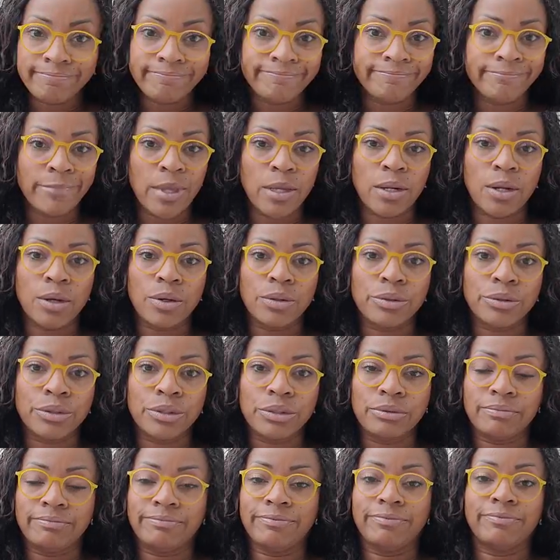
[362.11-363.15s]
you
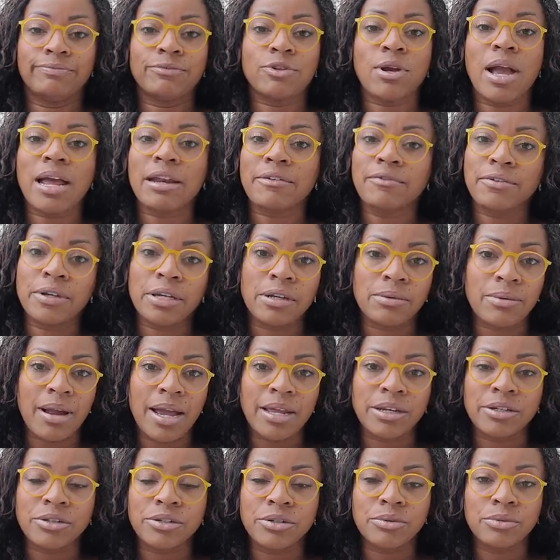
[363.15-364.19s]
try to figure out
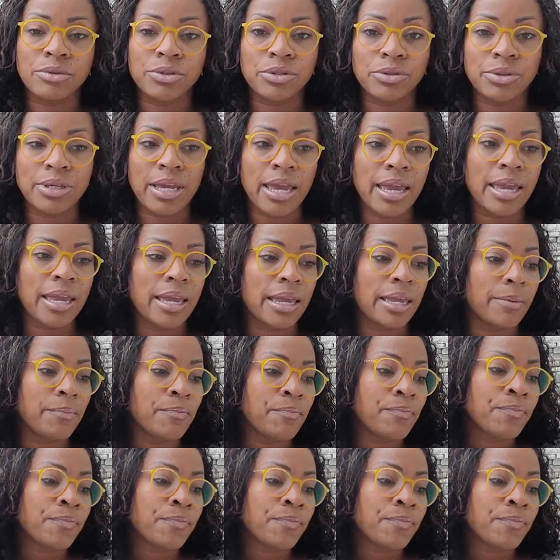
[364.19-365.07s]
and do what you can.